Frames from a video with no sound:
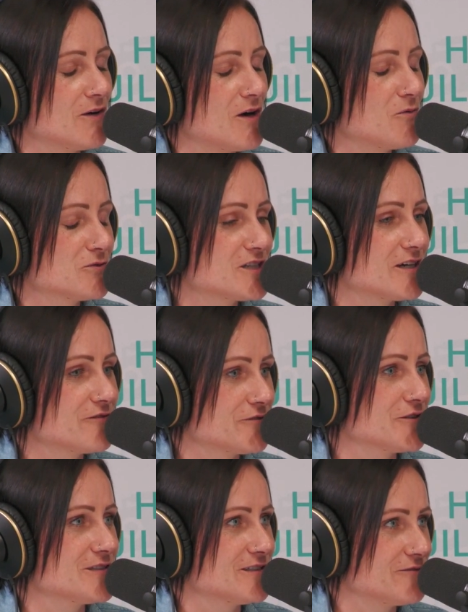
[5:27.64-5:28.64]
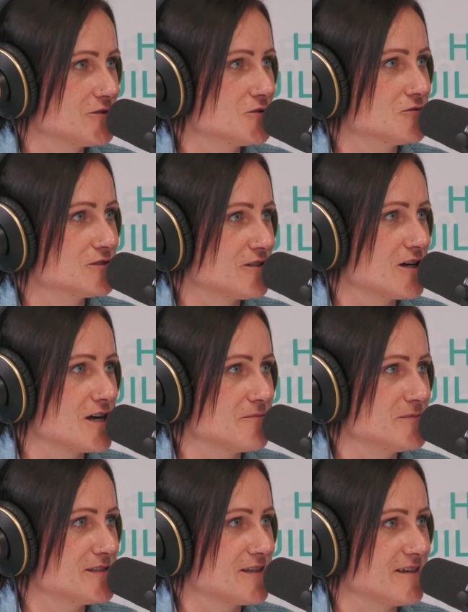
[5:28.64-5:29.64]
was going through a difficult
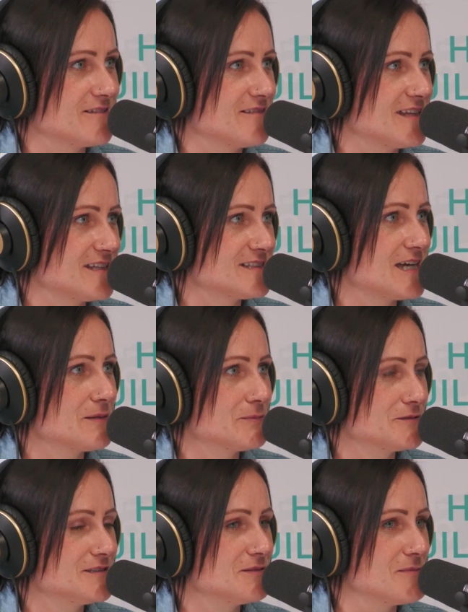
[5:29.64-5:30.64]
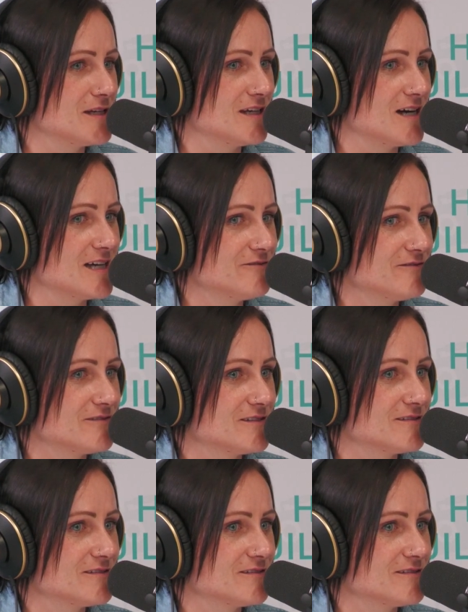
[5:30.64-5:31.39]
time. Certain things happened in my life